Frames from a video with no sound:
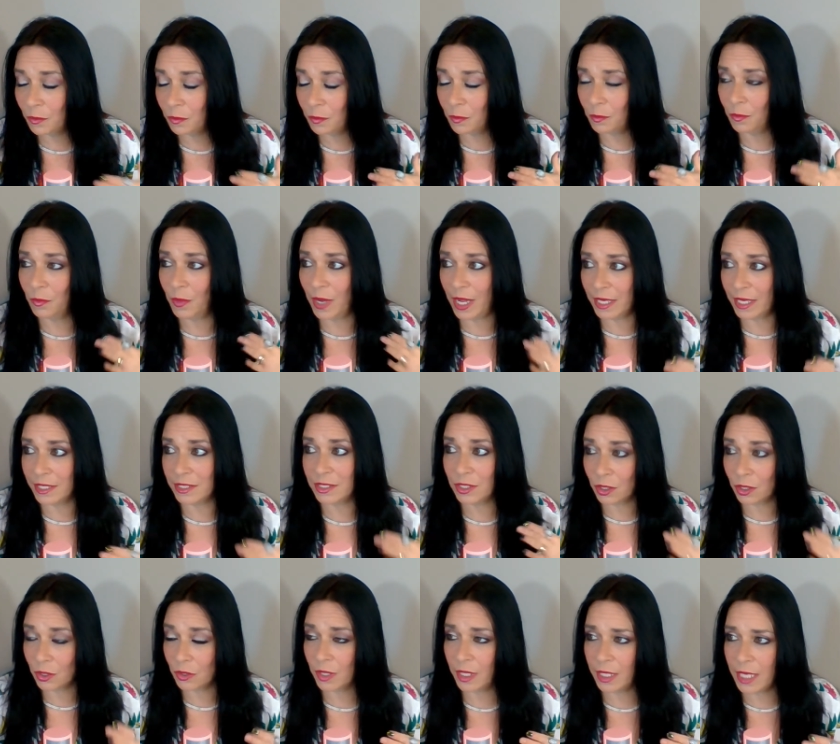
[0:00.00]
ways to
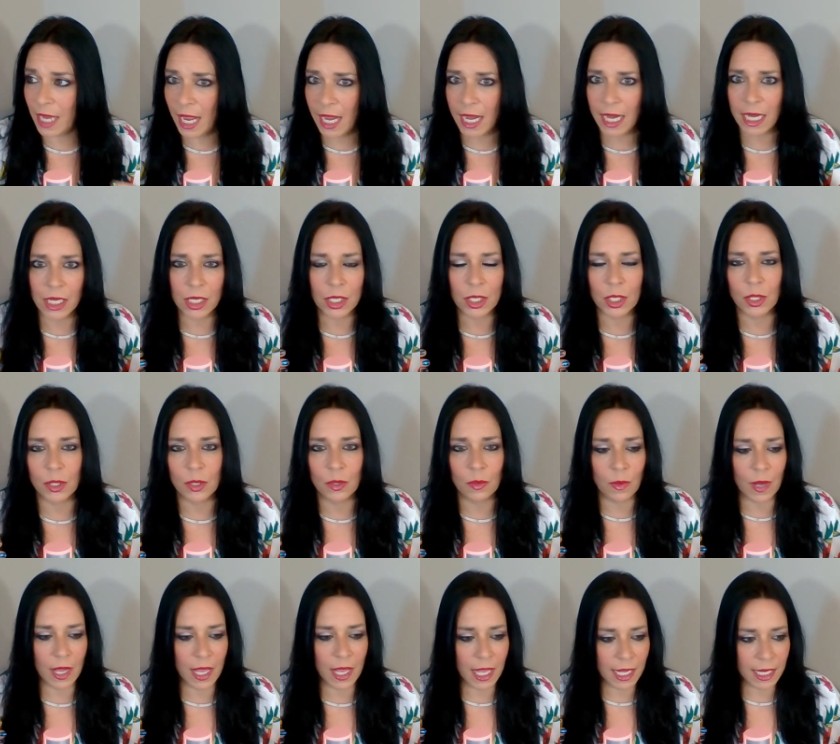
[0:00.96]
create, new
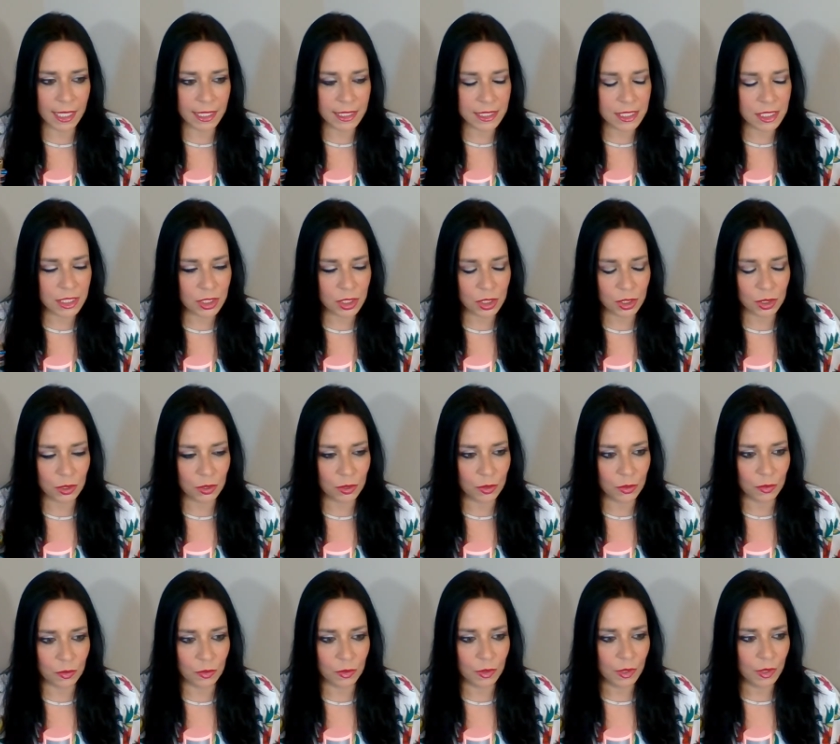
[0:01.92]
ways
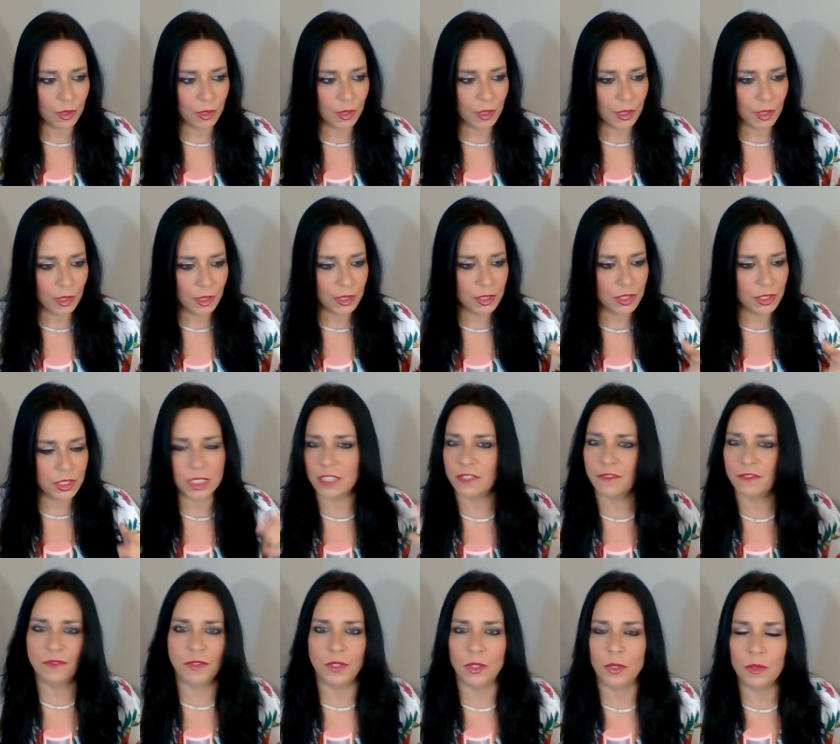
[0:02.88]
to just
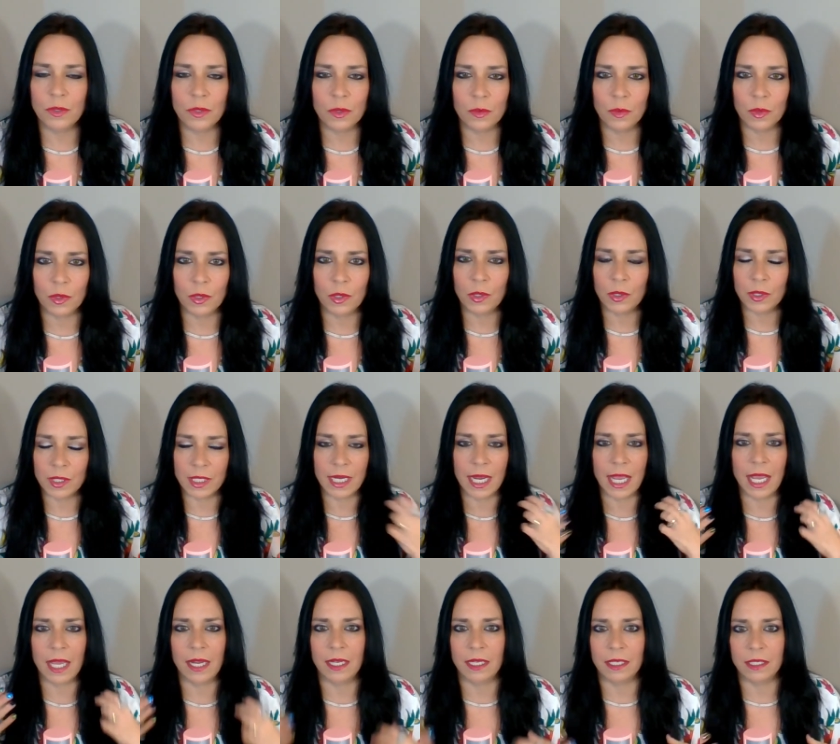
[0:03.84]
view the world and
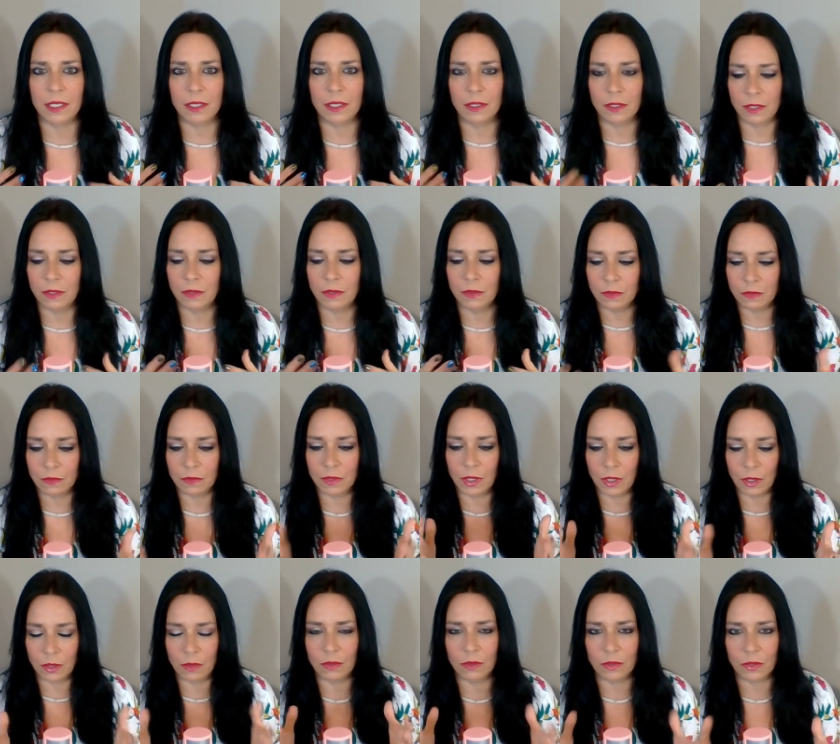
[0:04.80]
how to,
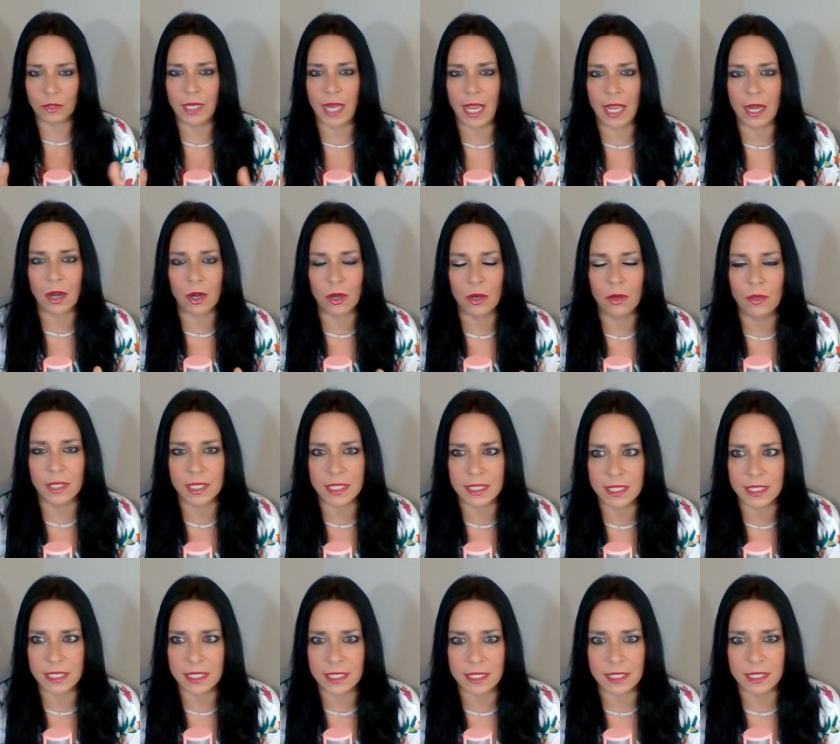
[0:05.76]
create our own
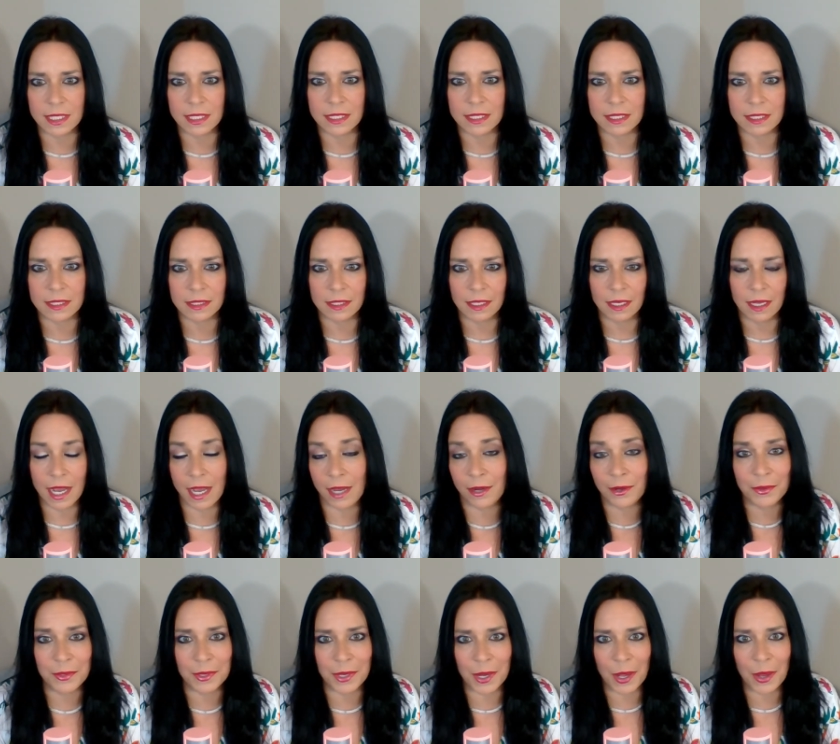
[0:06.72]
existence. I
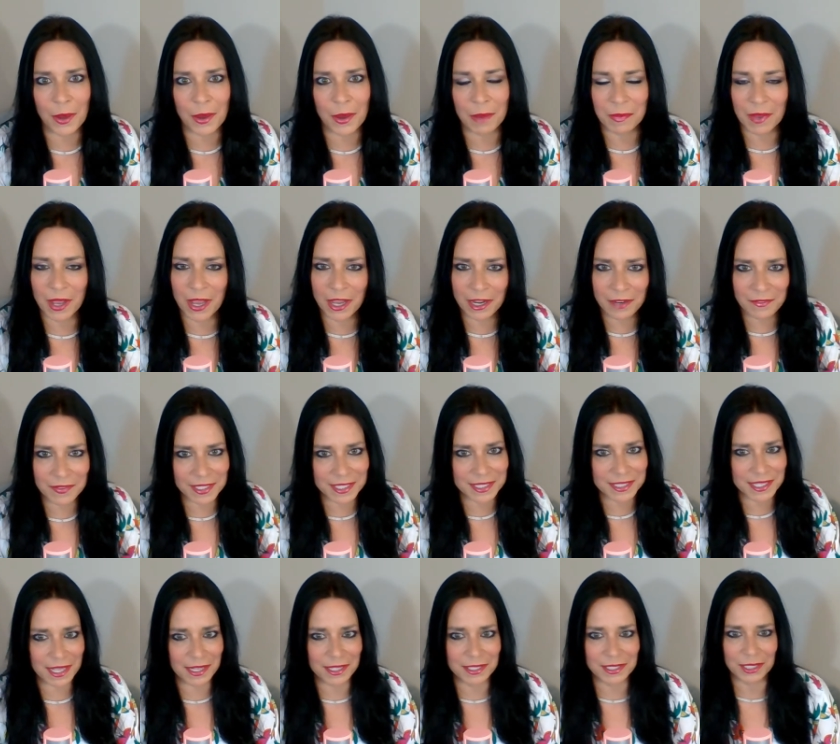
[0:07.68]
don't know. I'm kind of
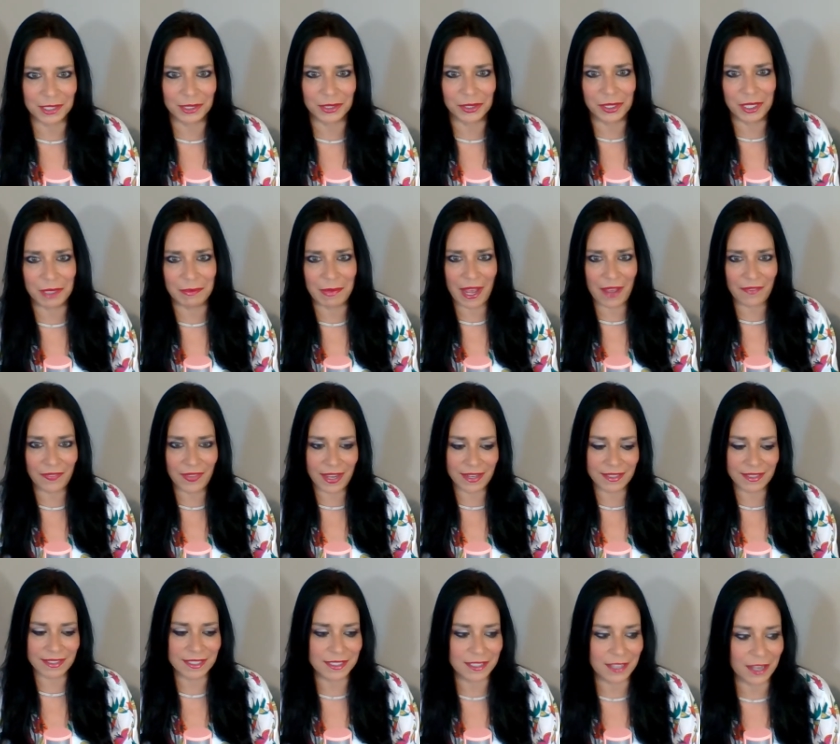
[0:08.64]
excited to learn about
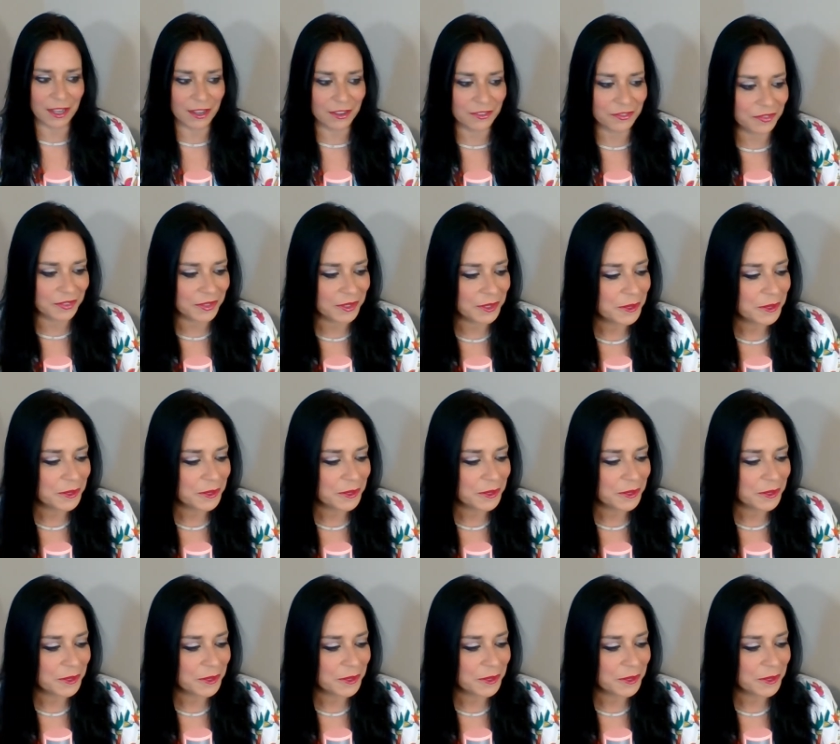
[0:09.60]
that stuff